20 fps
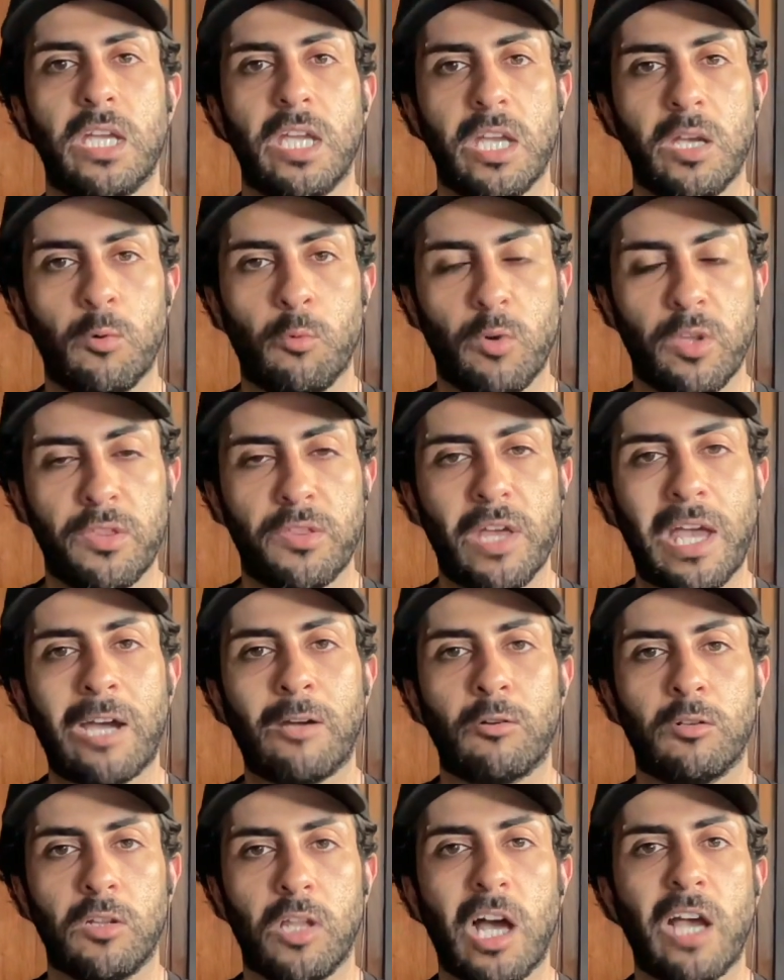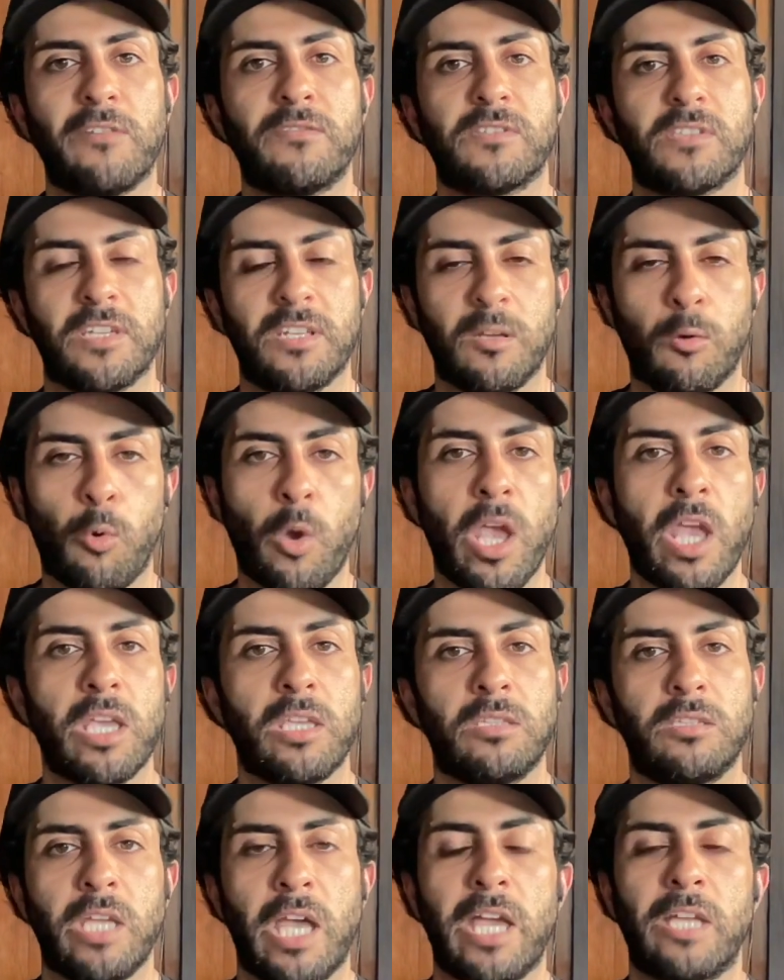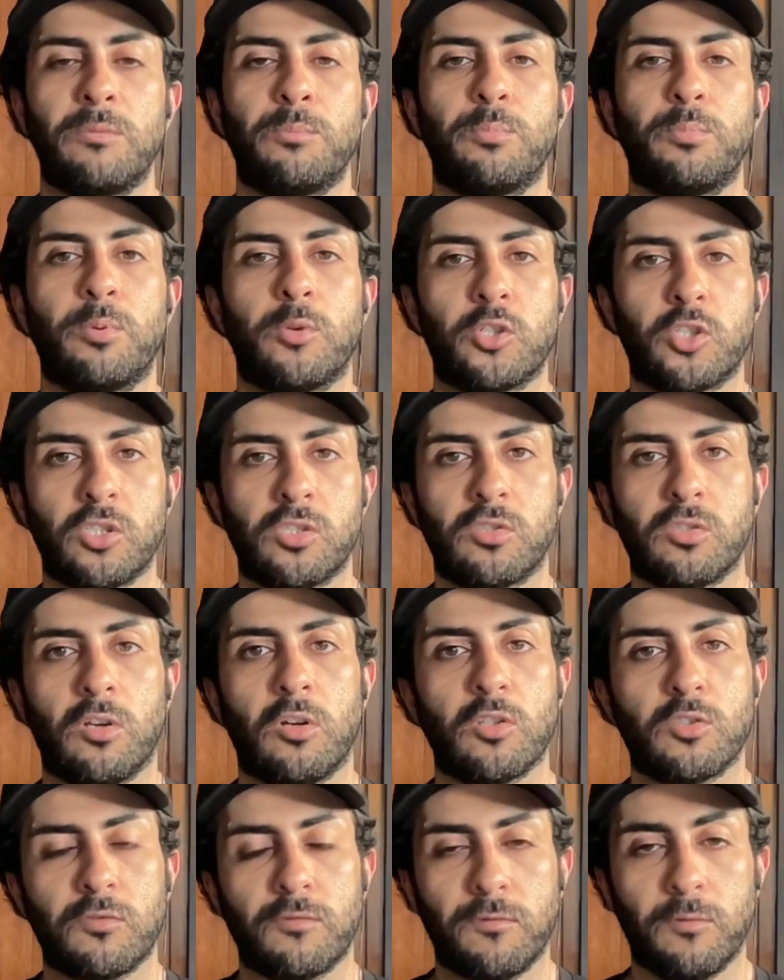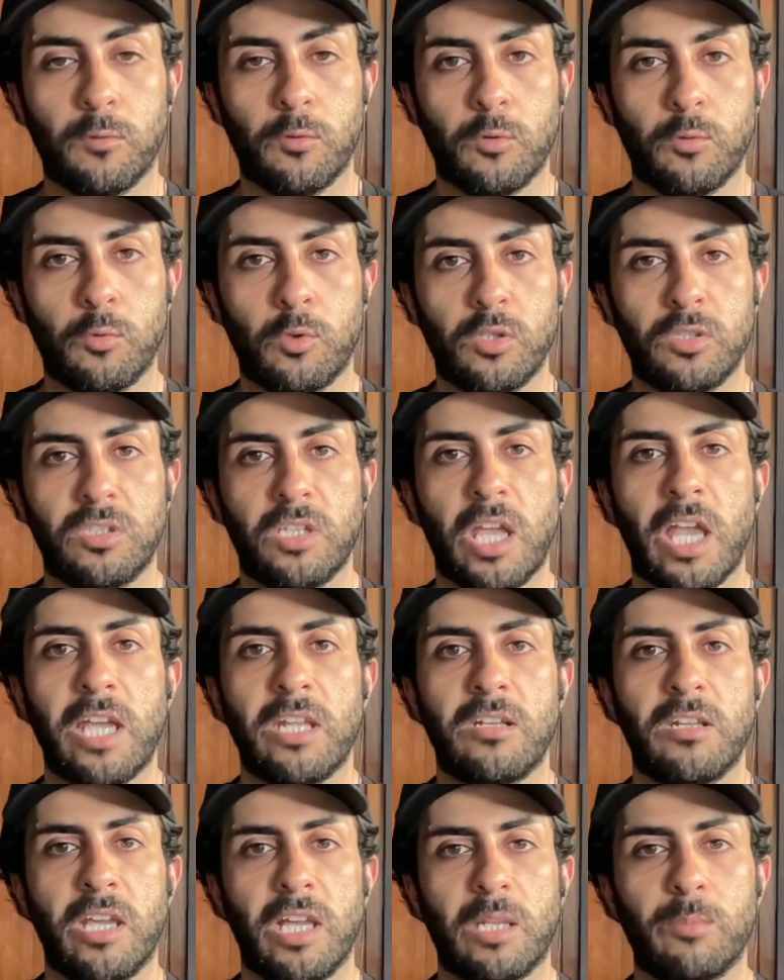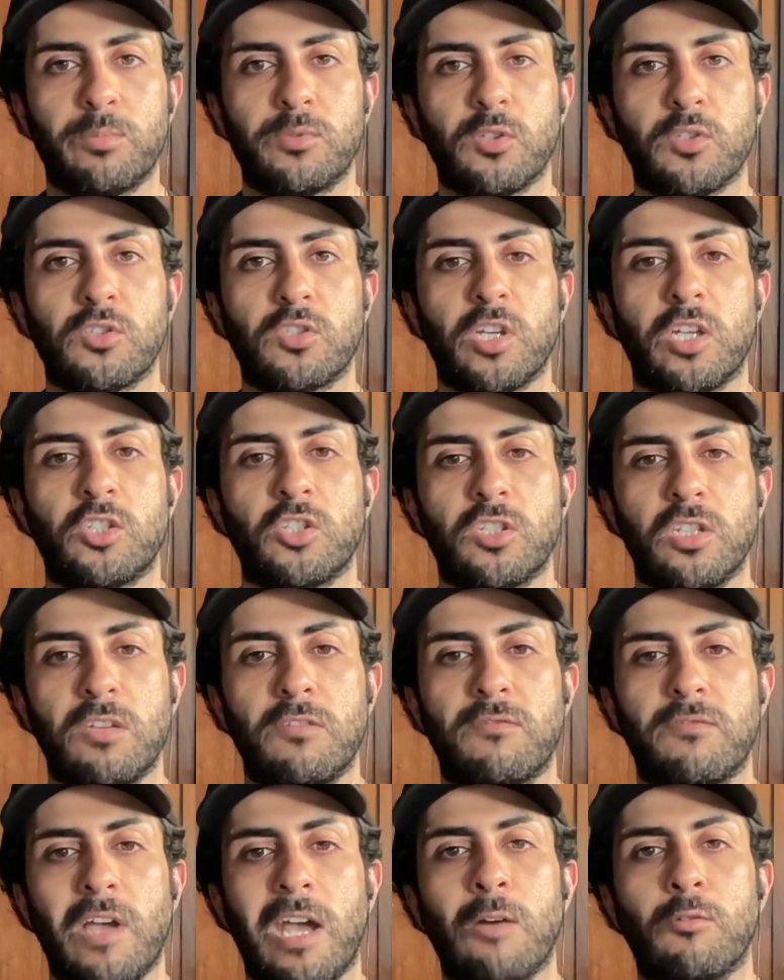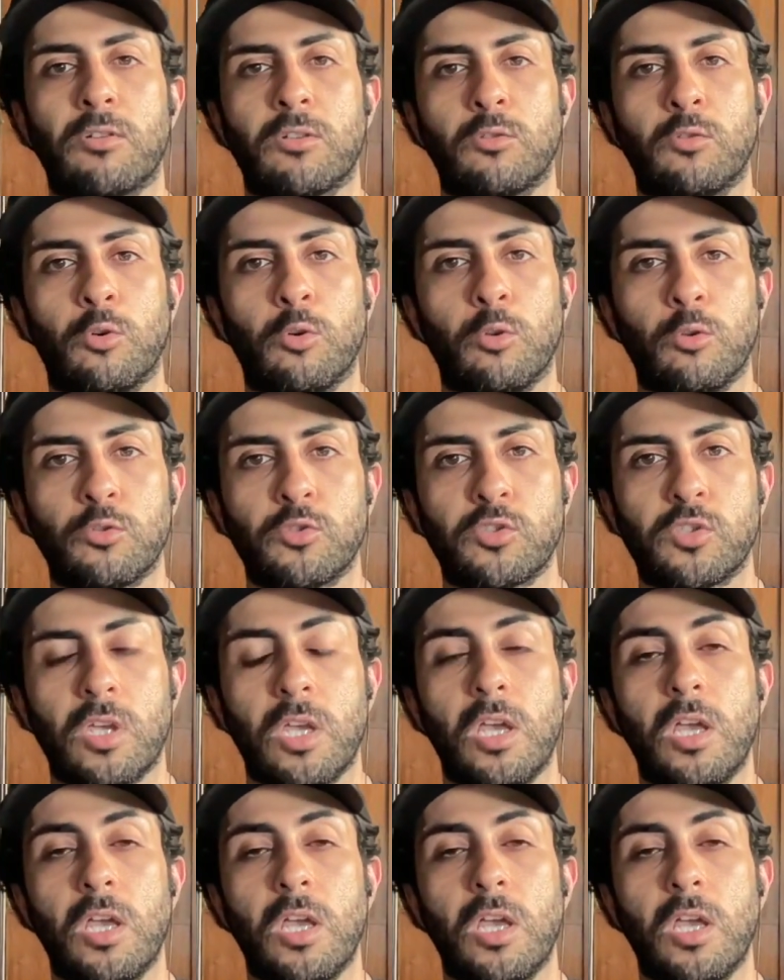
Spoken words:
with our lives in a way that pushes us forward and helps us achieve our goals